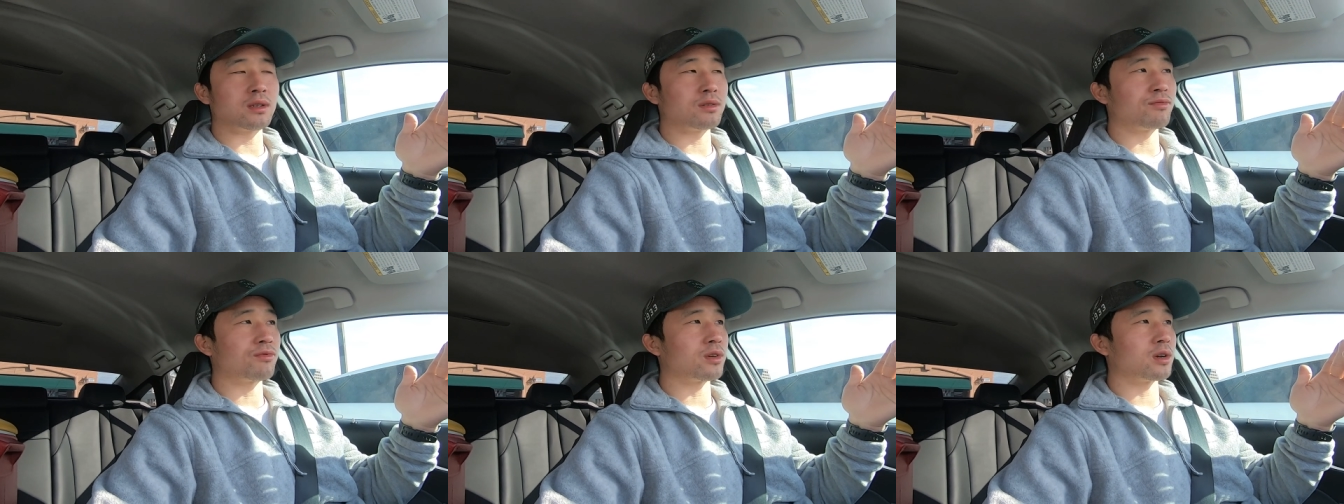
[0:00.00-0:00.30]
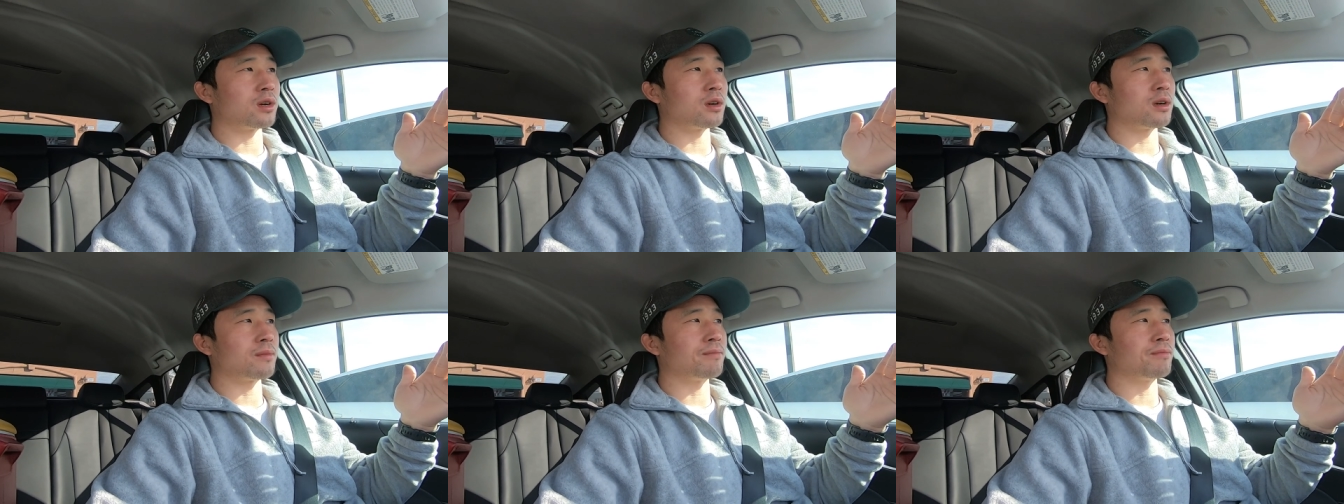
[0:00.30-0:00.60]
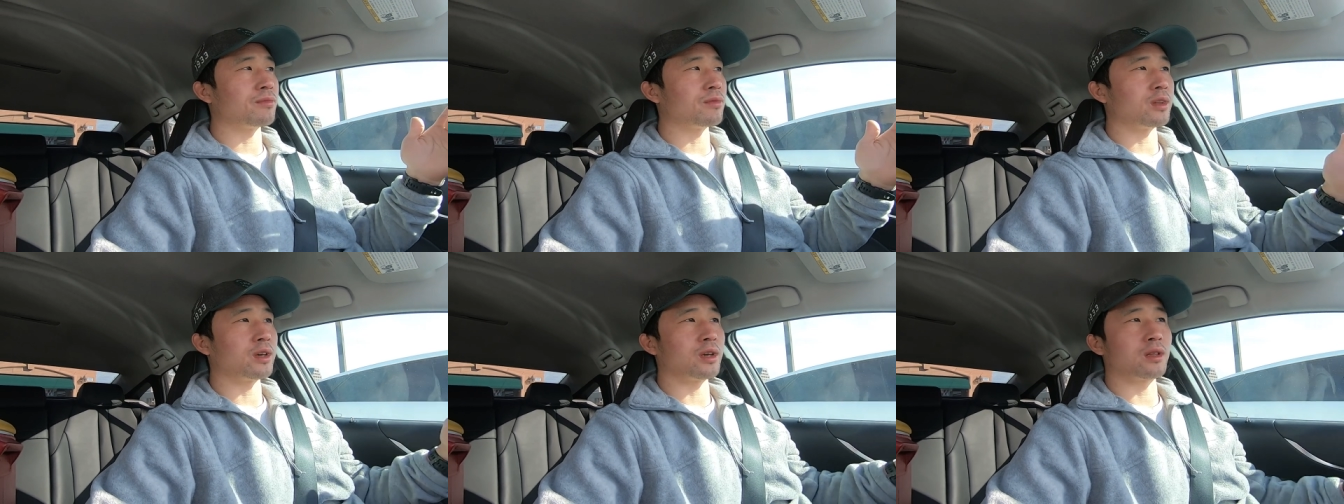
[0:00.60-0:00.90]
If they're
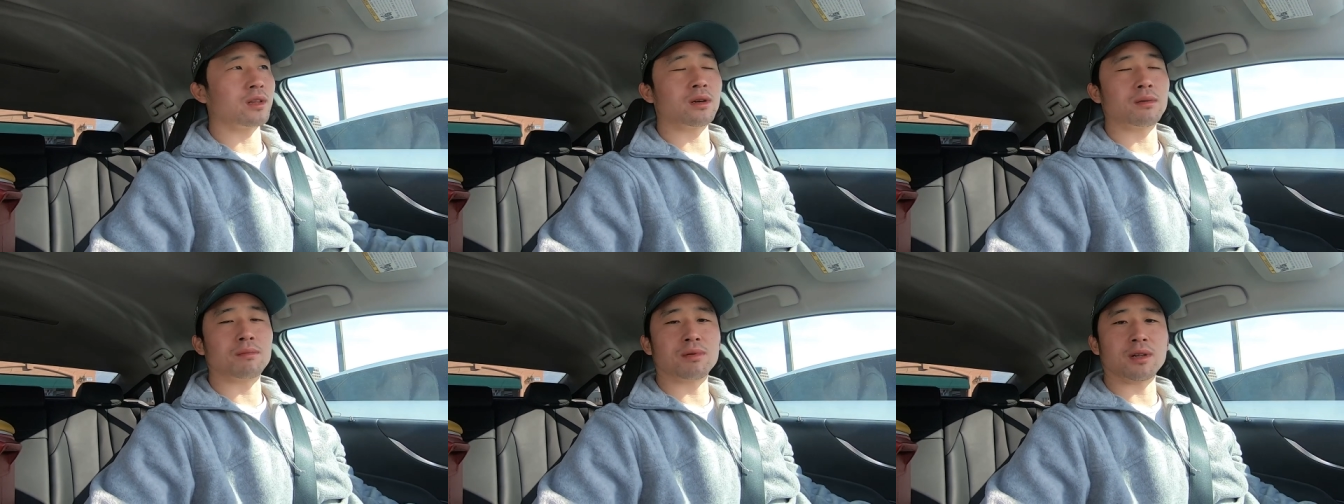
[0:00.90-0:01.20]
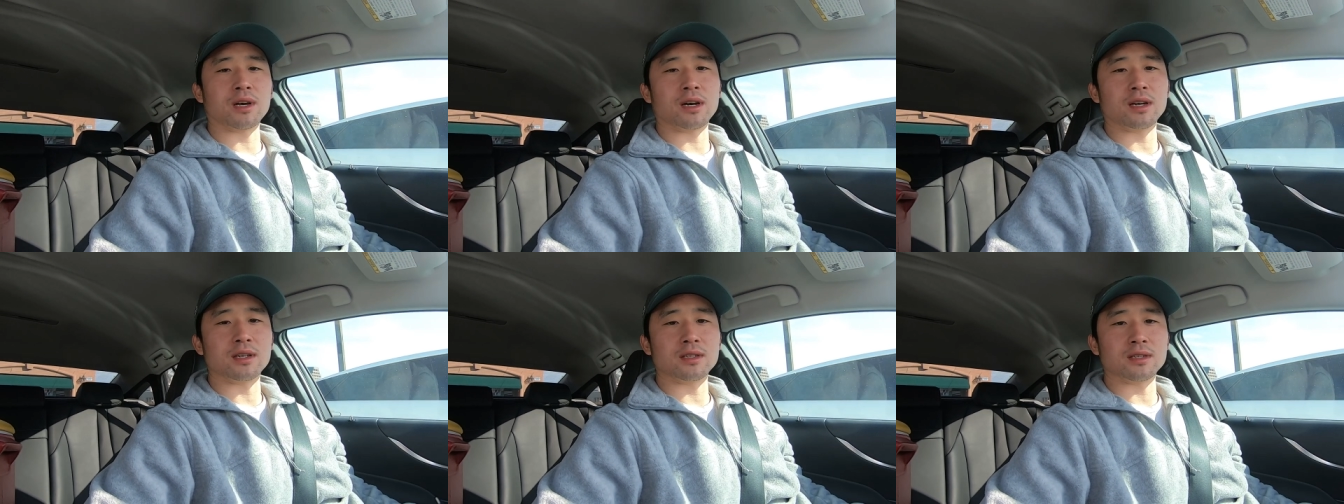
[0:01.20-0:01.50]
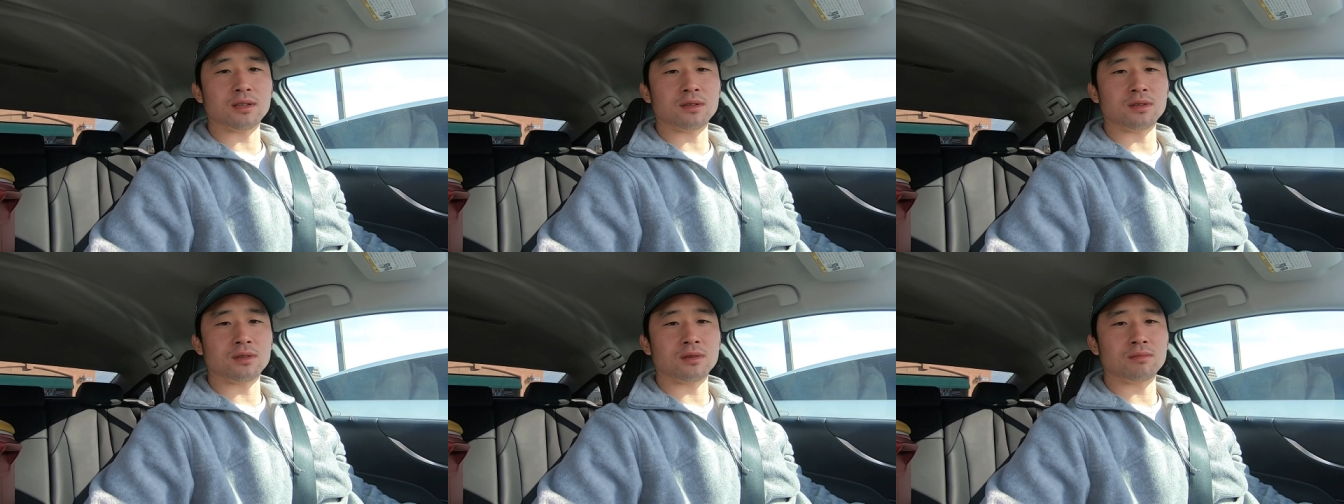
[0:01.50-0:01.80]
legally obliged
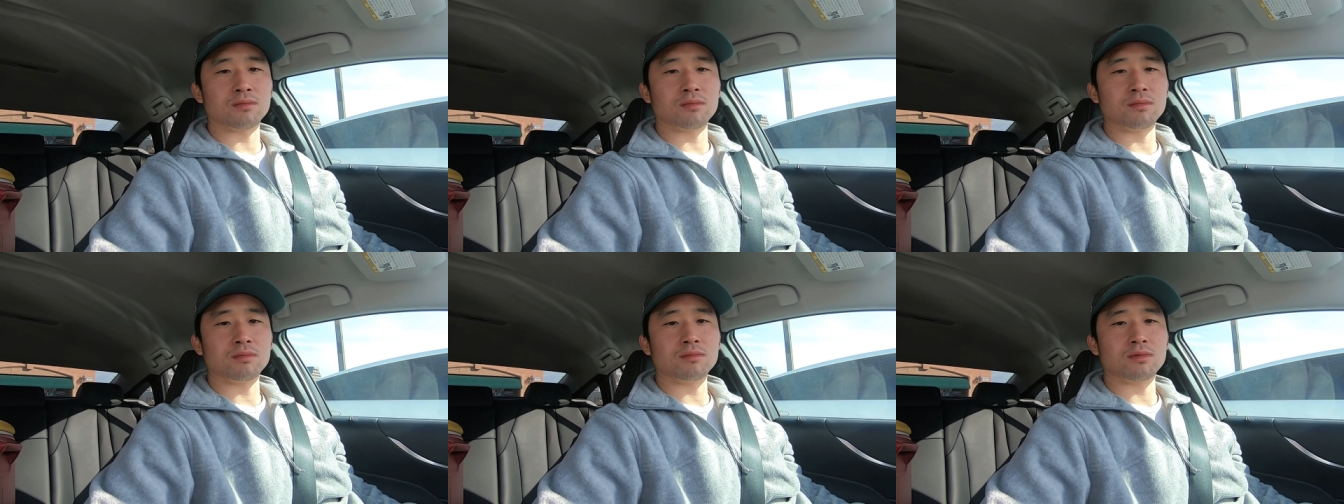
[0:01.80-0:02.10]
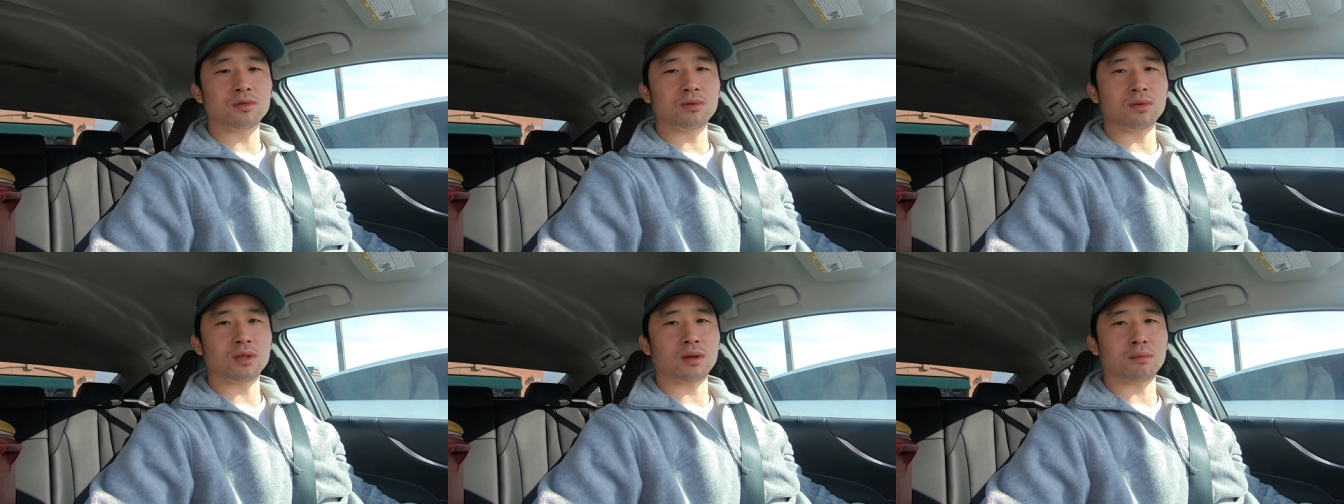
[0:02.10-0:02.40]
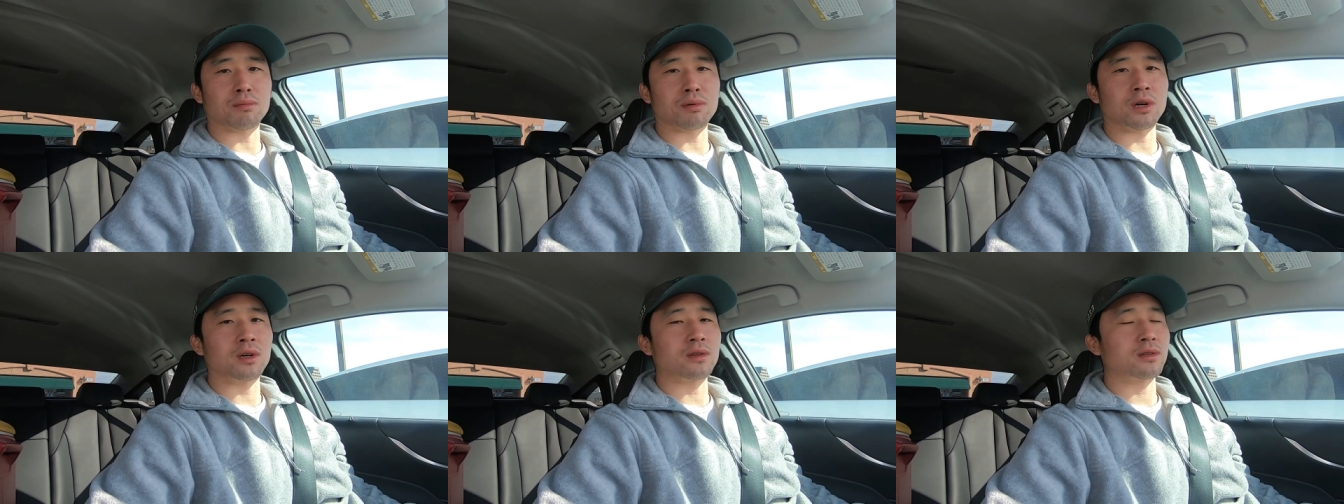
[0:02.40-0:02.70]
and doing
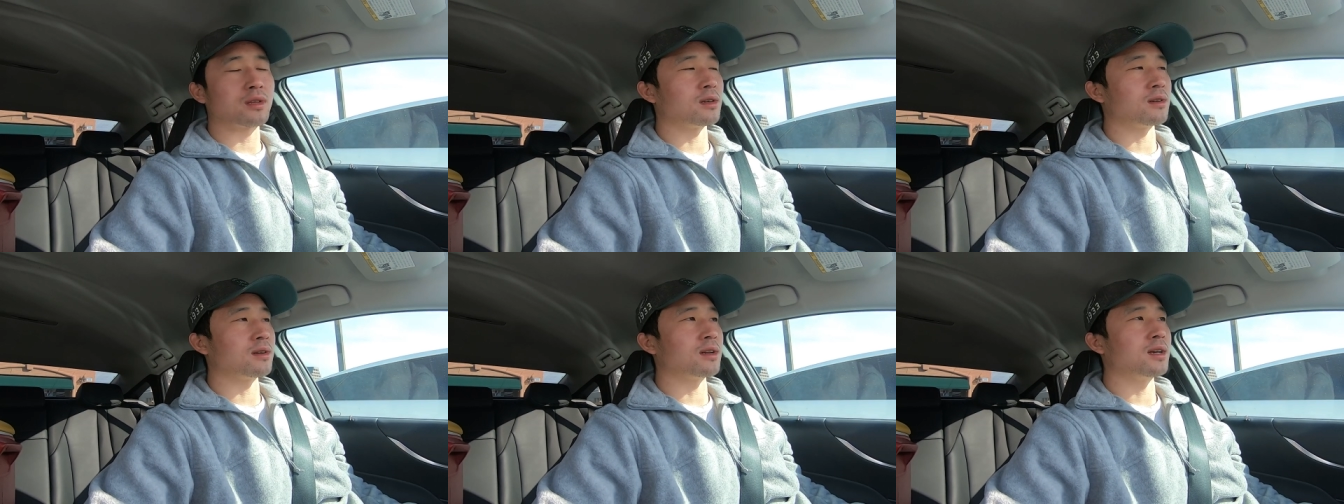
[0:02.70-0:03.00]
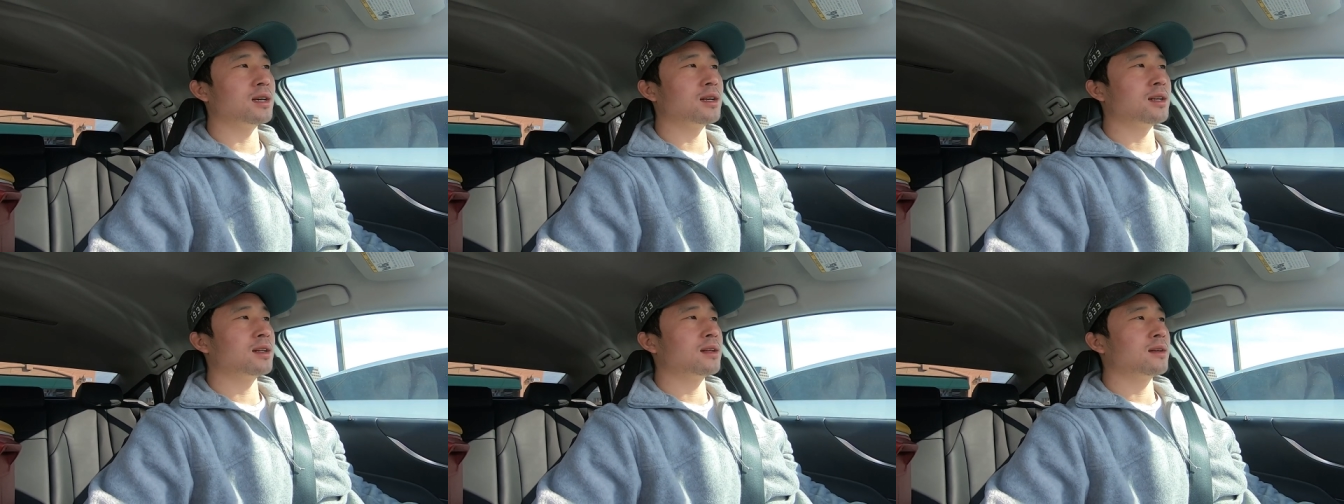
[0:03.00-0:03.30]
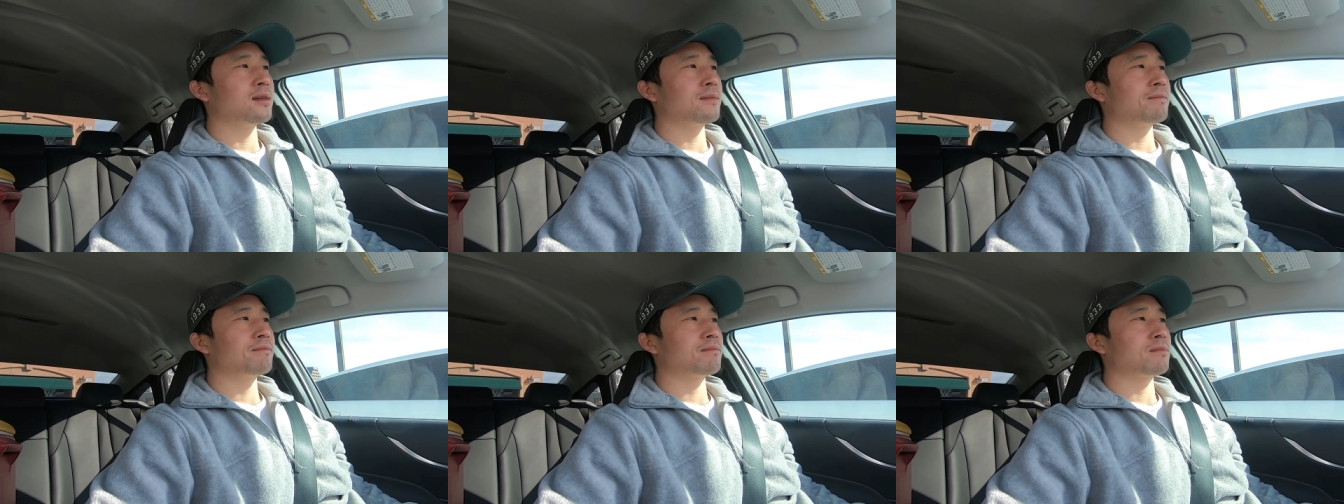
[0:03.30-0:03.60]
their part, then
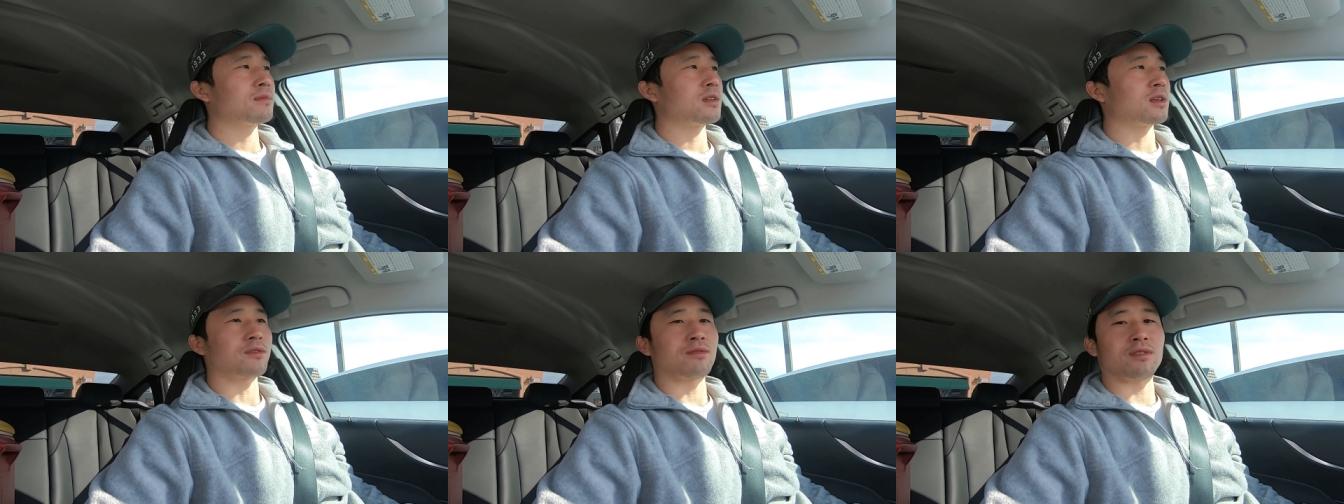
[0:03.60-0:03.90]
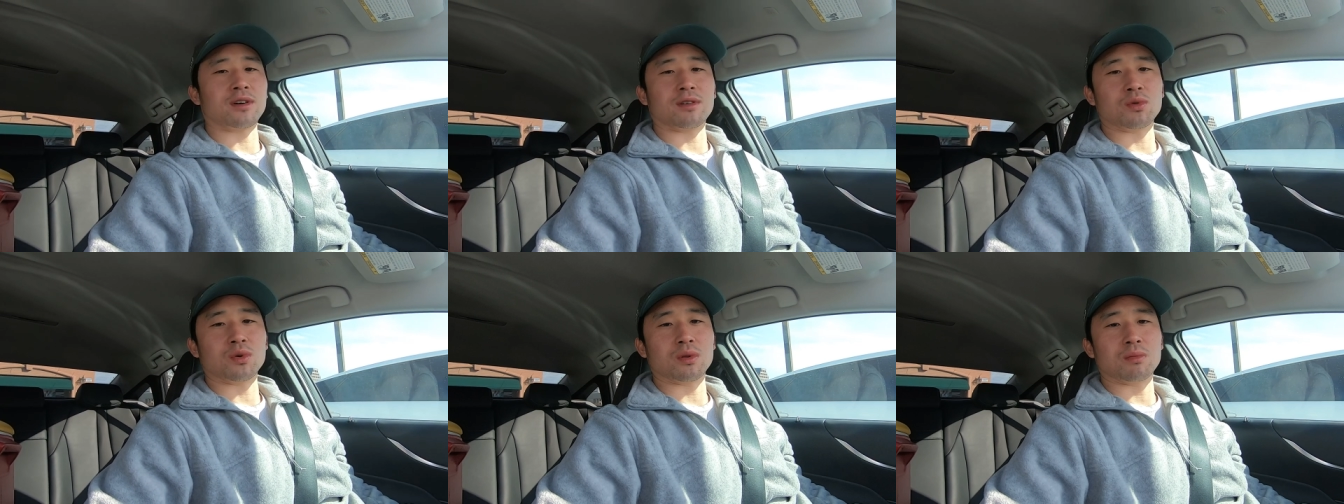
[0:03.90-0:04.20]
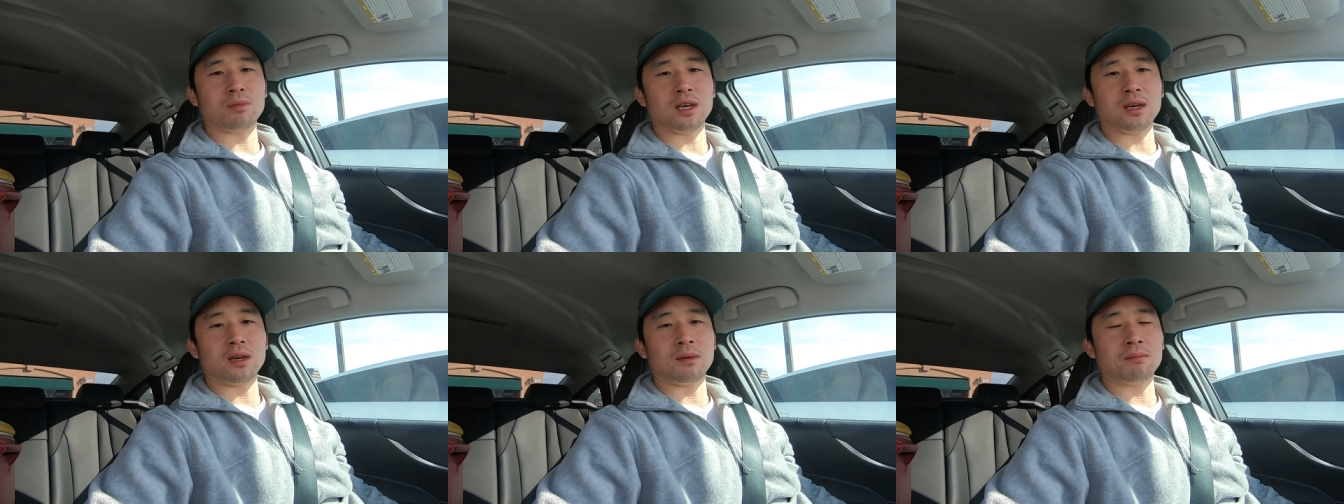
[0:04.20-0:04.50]
that's fine
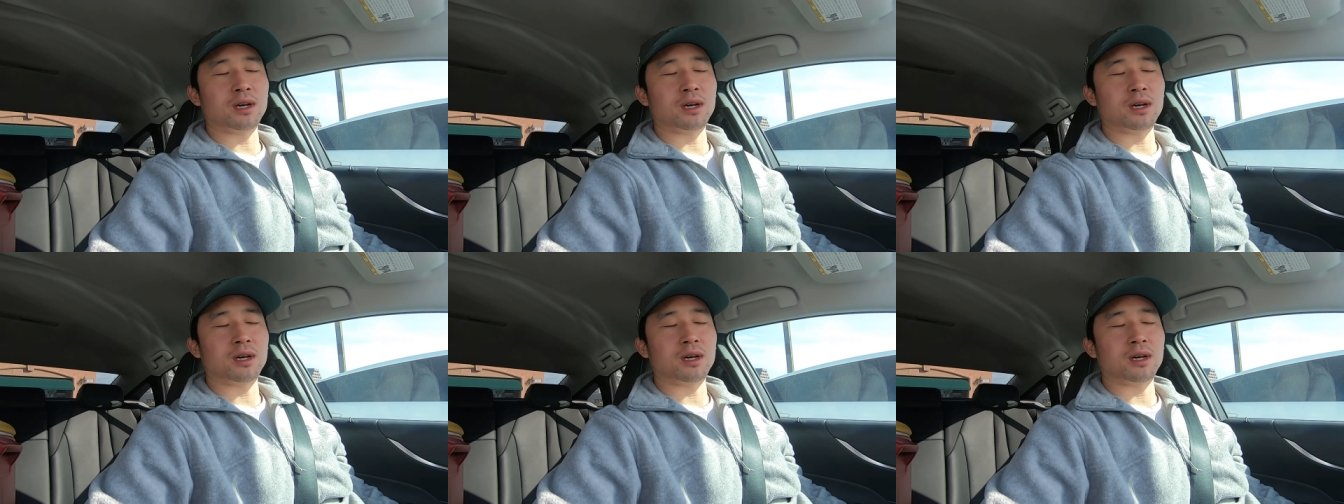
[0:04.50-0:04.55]
with me.